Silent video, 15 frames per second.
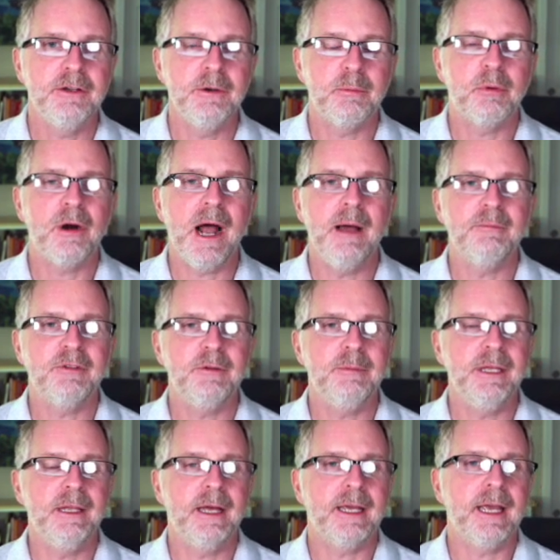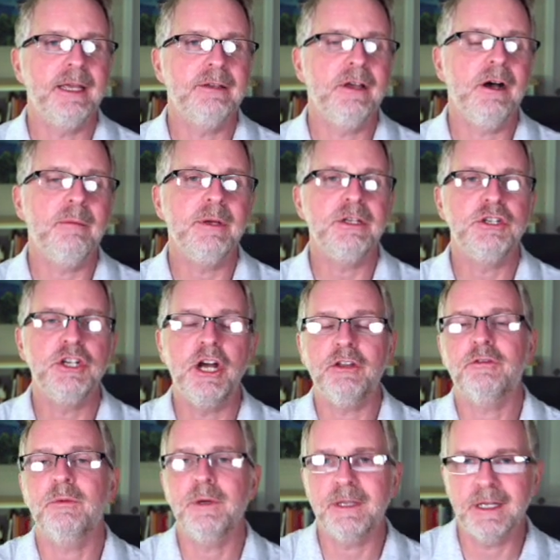prompts to be like, hey, tell me
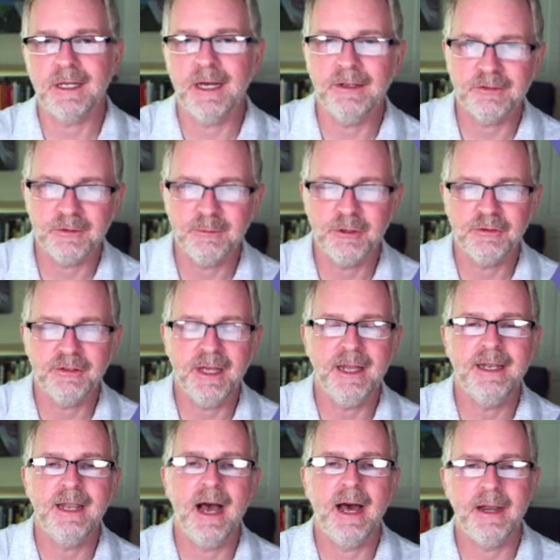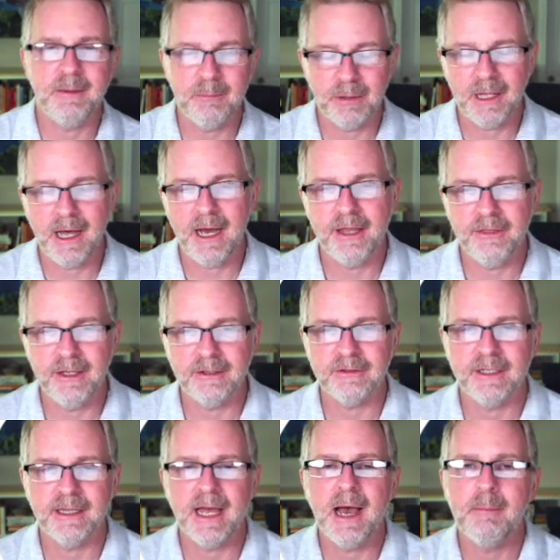just what the customer said, not implied, things
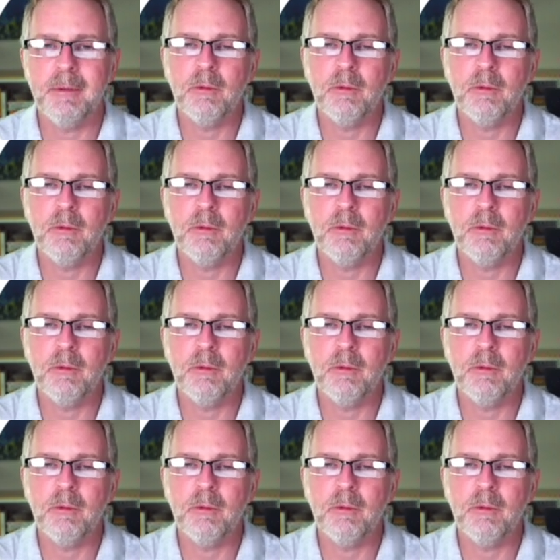like that.